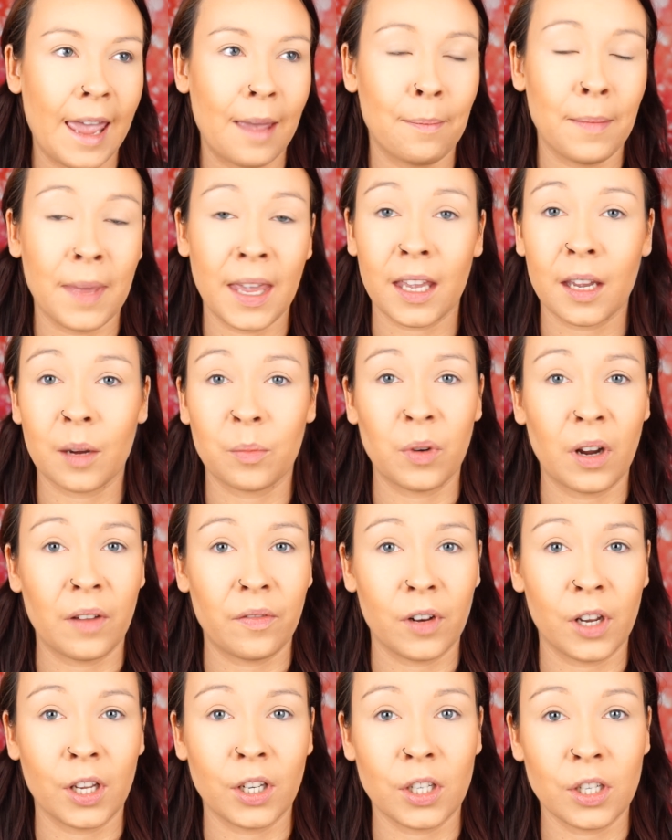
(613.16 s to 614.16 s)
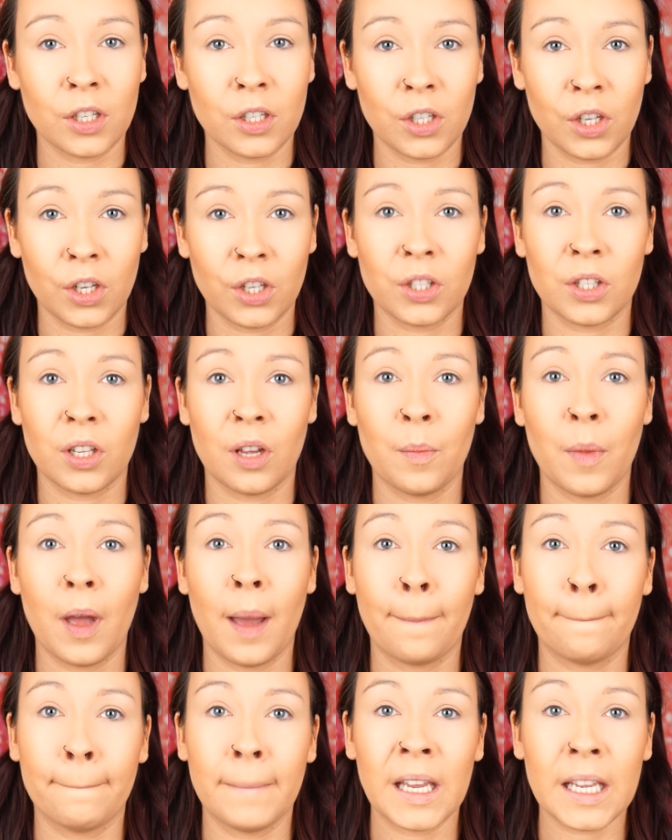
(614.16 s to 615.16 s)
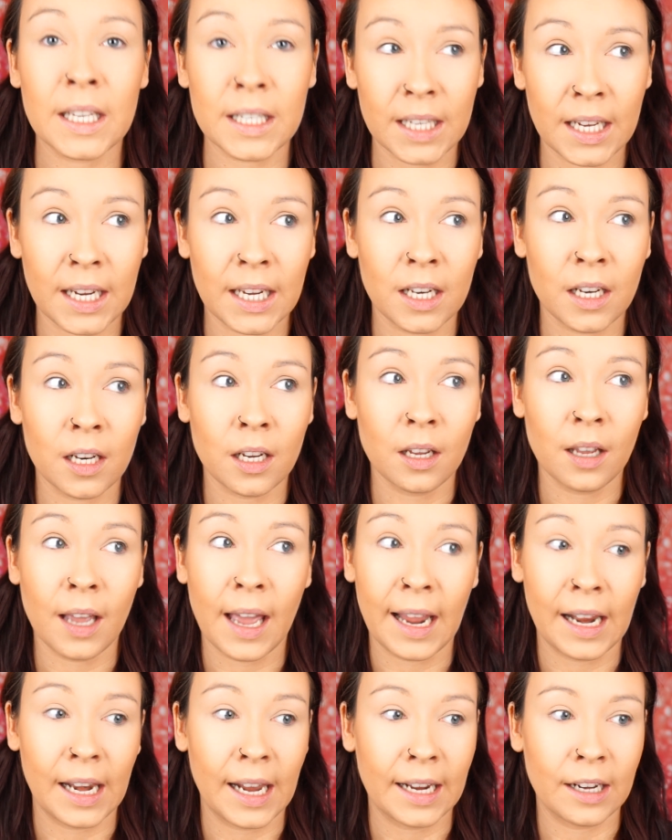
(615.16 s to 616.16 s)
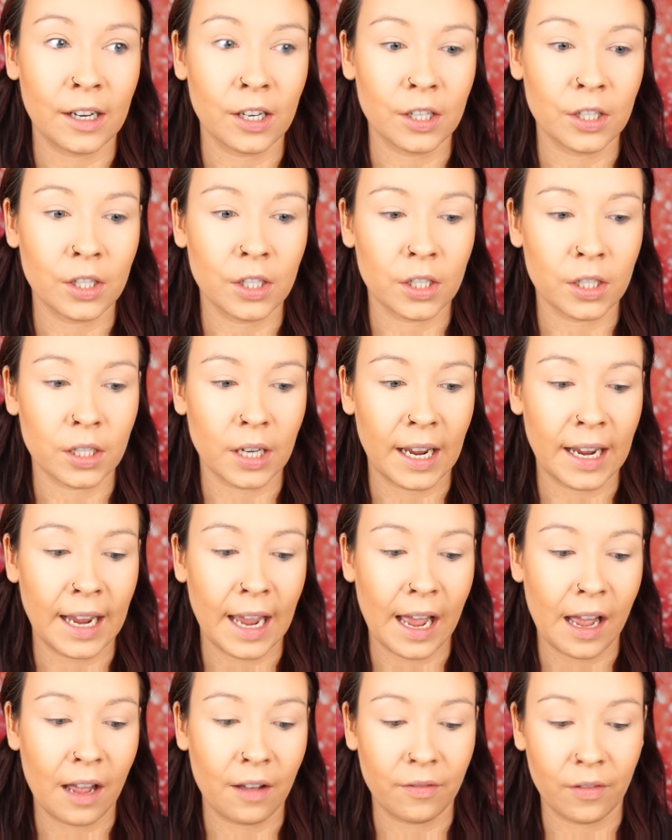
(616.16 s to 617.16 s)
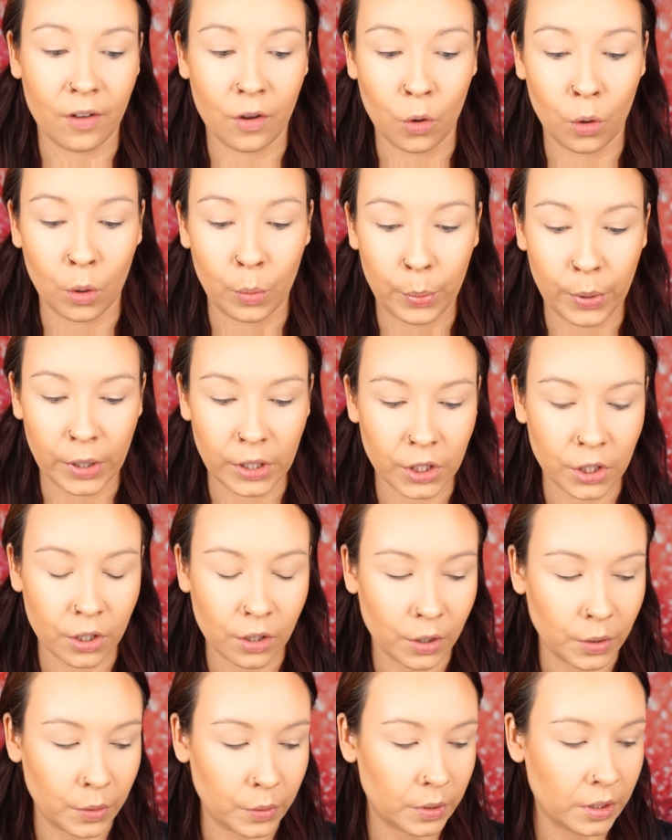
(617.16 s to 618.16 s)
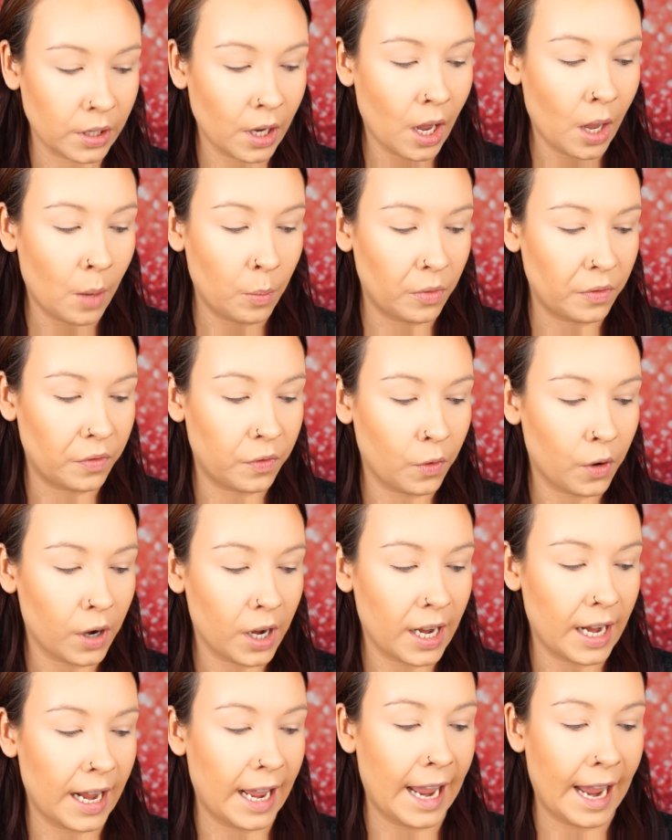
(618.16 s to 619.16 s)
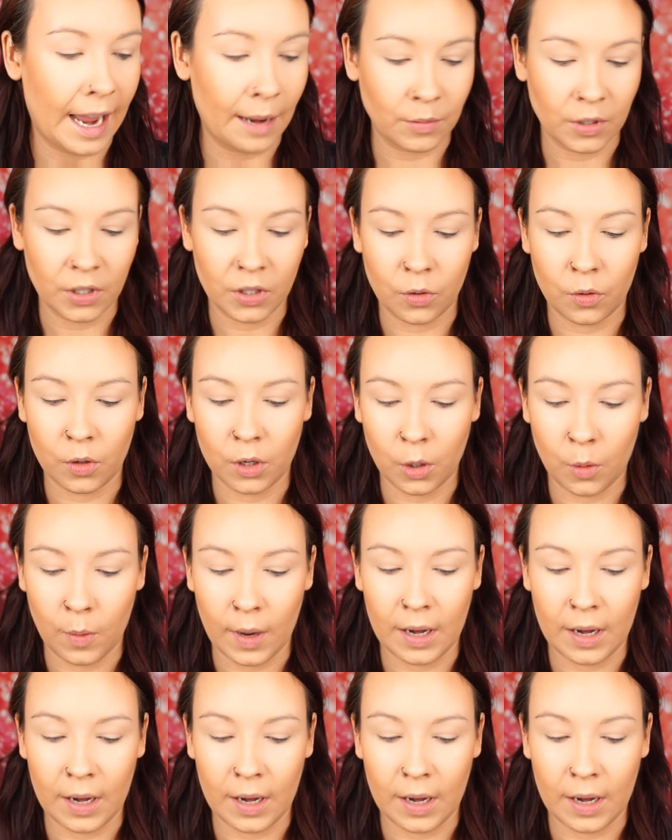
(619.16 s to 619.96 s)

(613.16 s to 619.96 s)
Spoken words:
Makeup Revolution do some amazing highlighters. I have a whole bunch of those. But for today, I'm just going to go